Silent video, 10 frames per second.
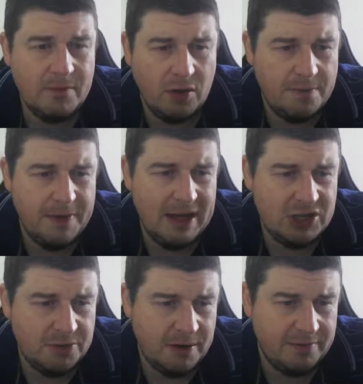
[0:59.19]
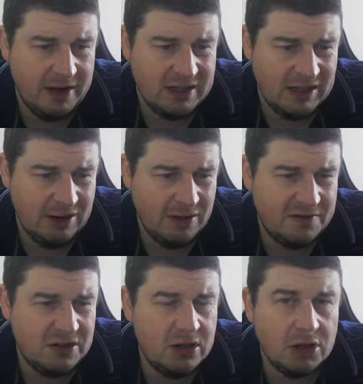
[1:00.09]
on the beach a bit recently, or they
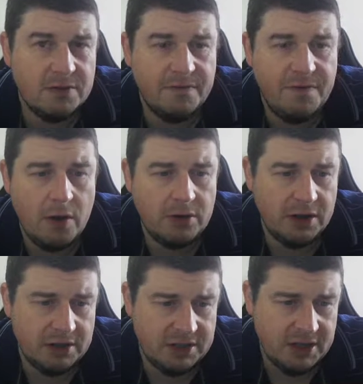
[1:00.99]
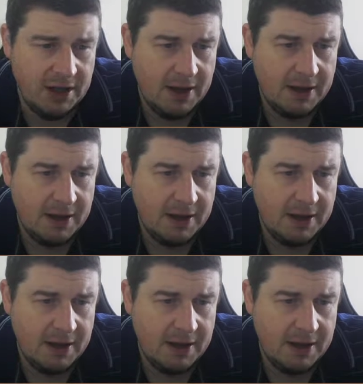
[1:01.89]
just lost some focus.